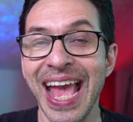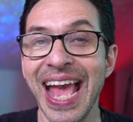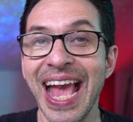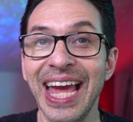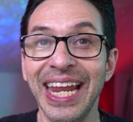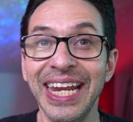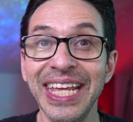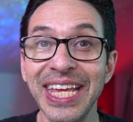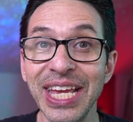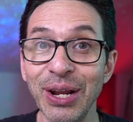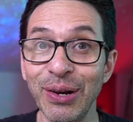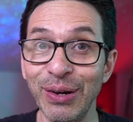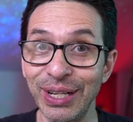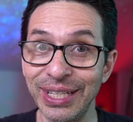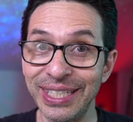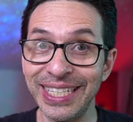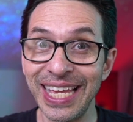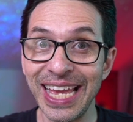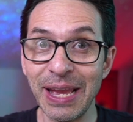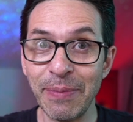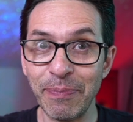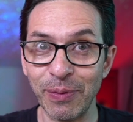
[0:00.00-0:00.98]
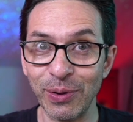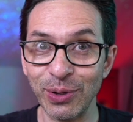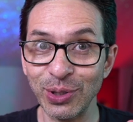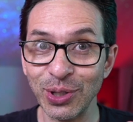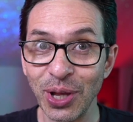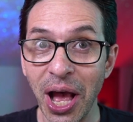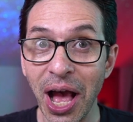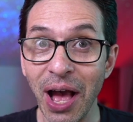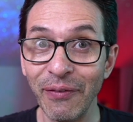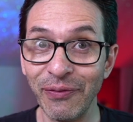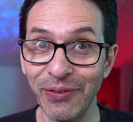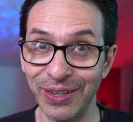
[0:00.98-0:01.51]
And here it tapers
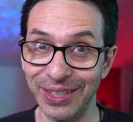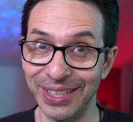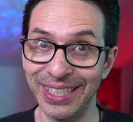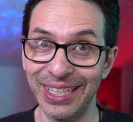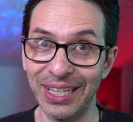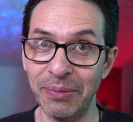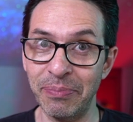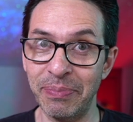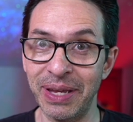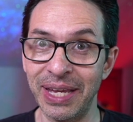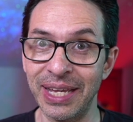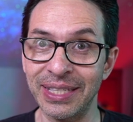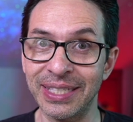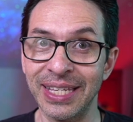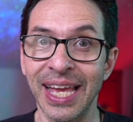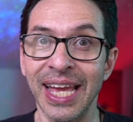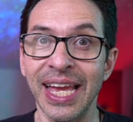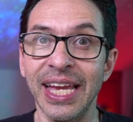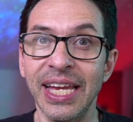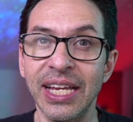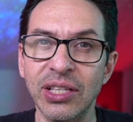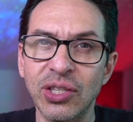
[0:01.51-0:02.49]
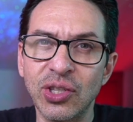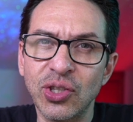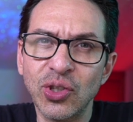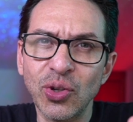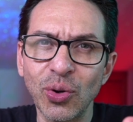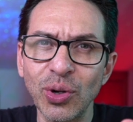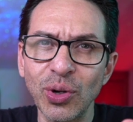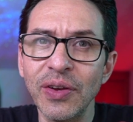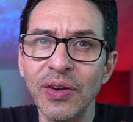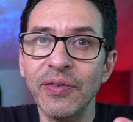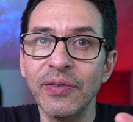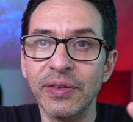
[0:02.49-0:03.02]
off a little bit. It
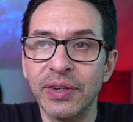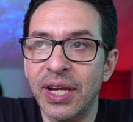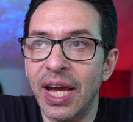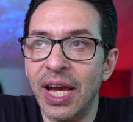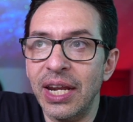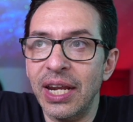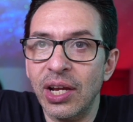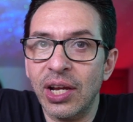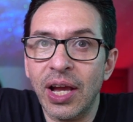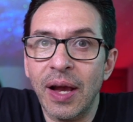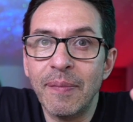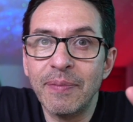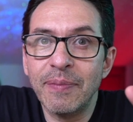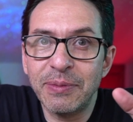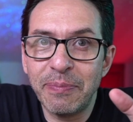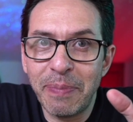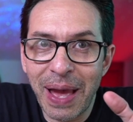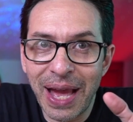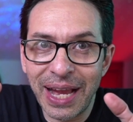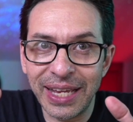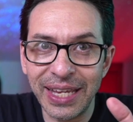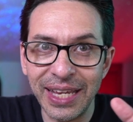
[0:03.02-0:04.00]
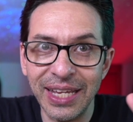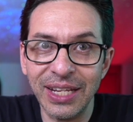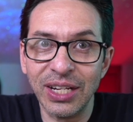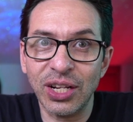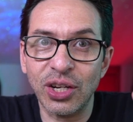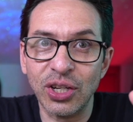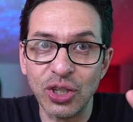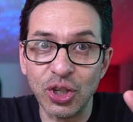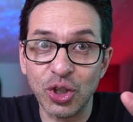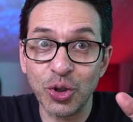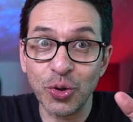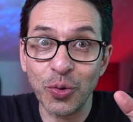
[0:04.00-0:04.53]
sort of kind of comes back in,
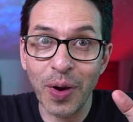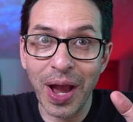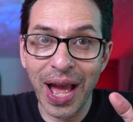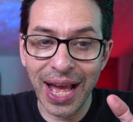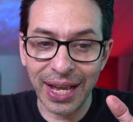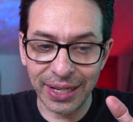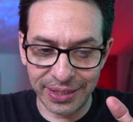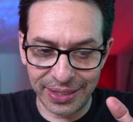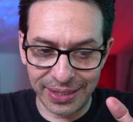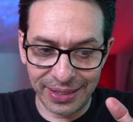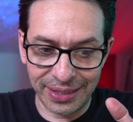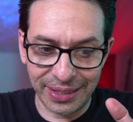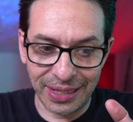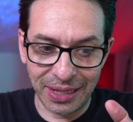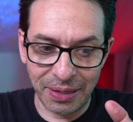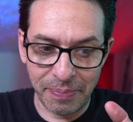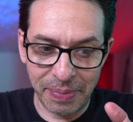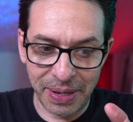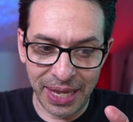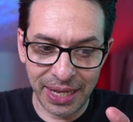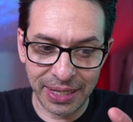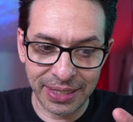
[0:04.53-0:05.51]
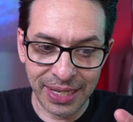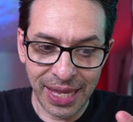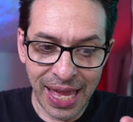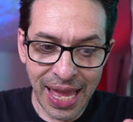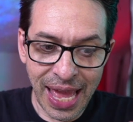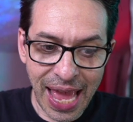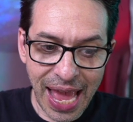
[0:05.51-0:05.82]
contracts a little bit.